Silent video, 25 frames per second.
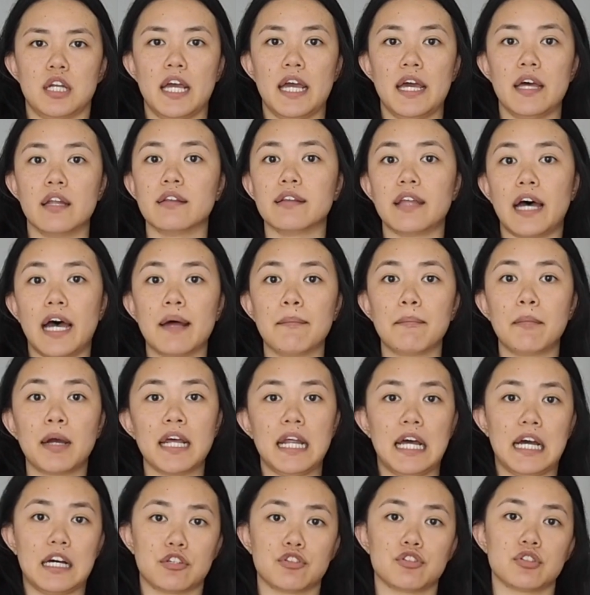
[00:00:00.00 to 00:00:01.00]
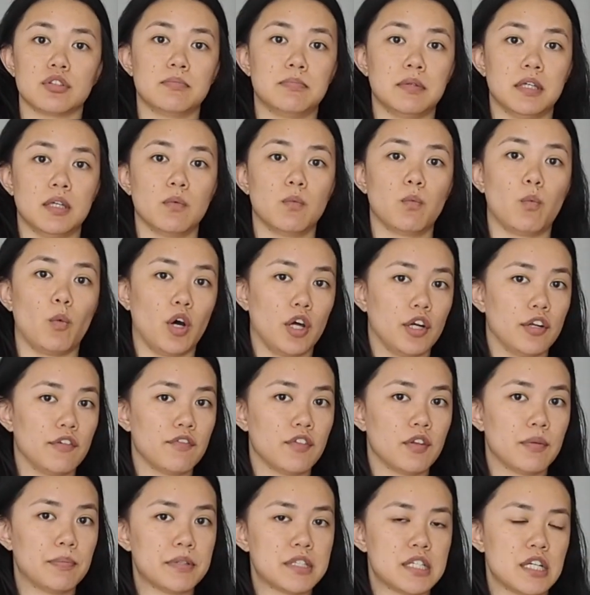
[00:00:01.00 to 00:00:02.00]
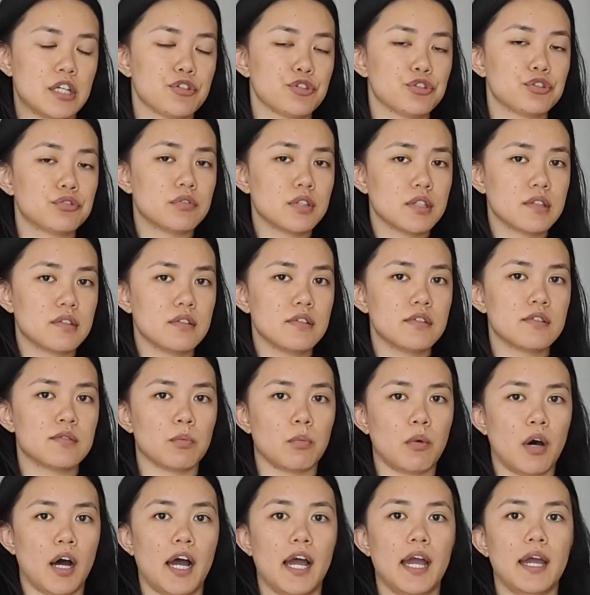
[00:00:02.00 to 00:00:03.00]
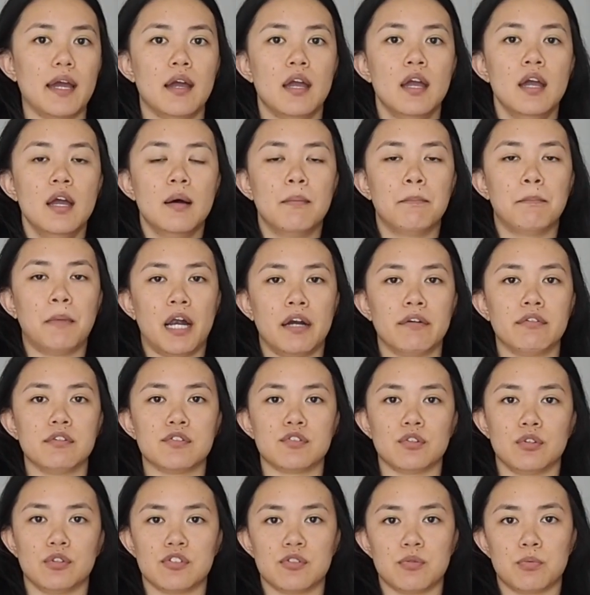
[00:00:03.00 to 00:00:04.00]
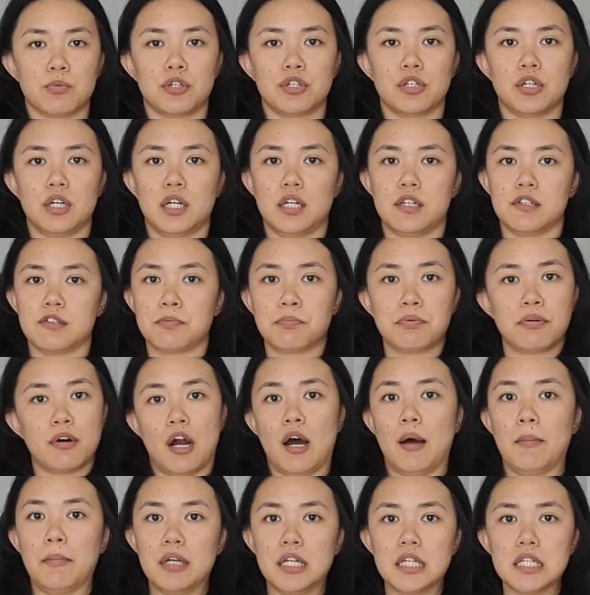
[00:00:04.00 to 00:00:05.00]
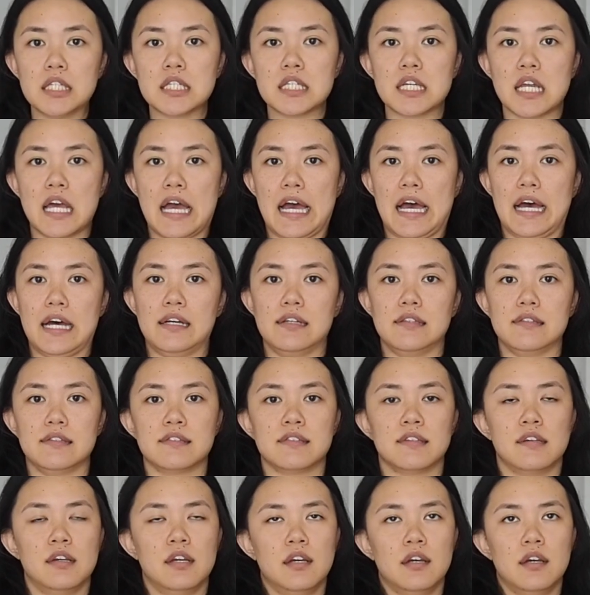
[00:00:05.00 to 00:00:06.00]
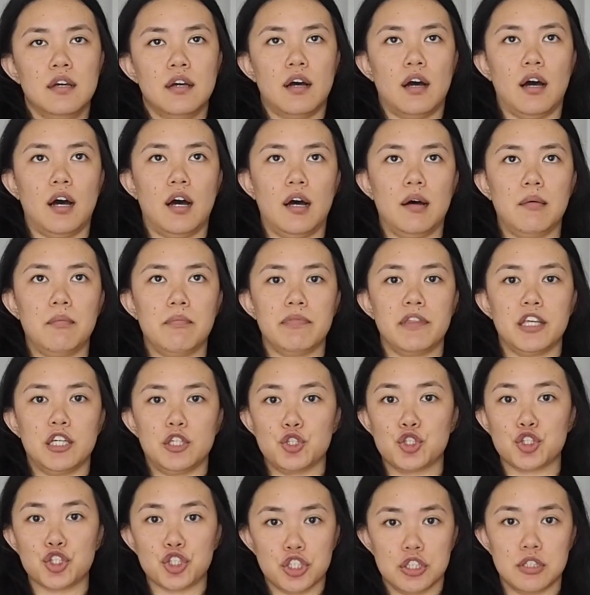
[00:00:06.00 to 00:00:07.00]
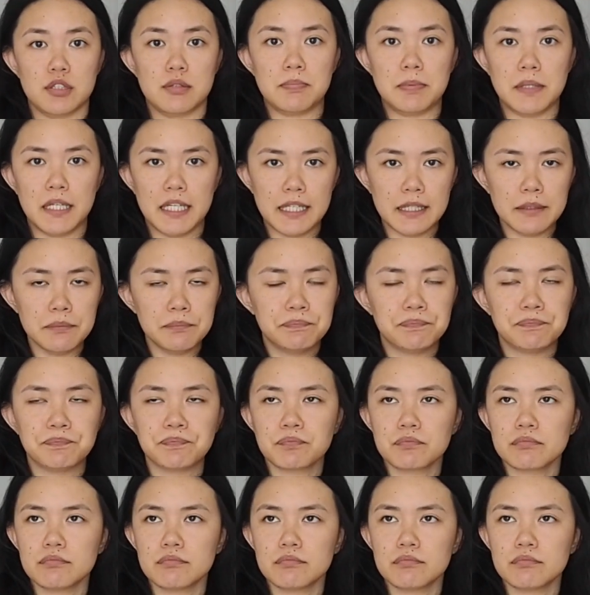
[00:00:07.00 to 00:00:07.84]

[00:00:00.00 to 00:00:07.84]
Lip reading: And that might actually be one of the potential reasons why my results were not as prominent as they should be.